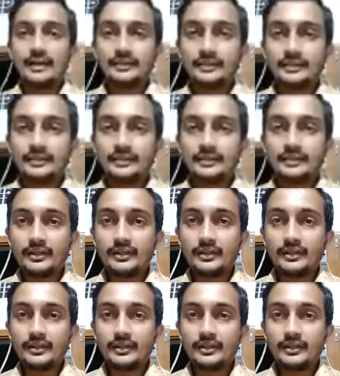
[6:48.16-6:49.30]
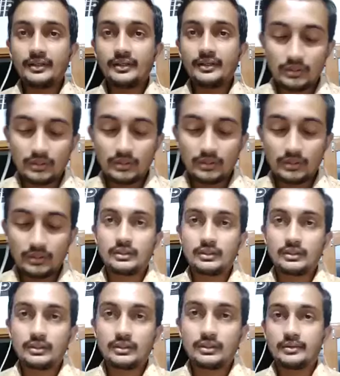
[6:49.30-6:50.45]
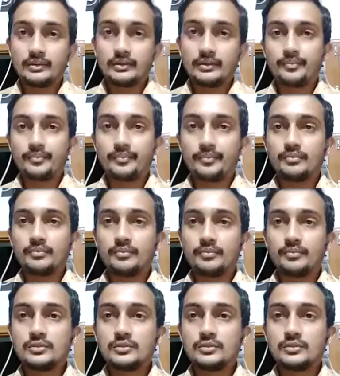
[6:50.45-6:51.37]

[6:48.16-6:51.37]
think Anu sir, judges